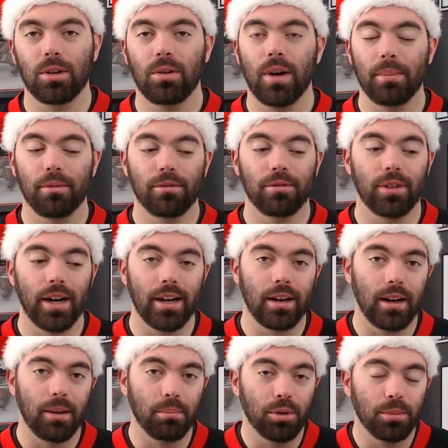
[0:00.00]
I provide
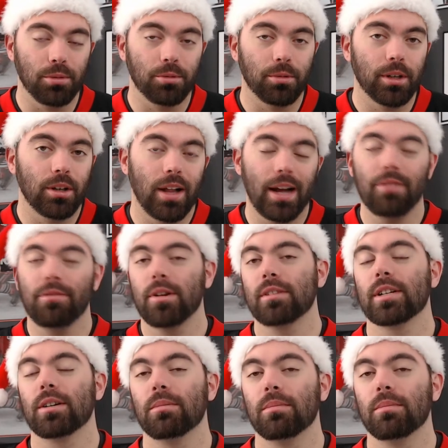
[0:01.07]
a blooper reel every single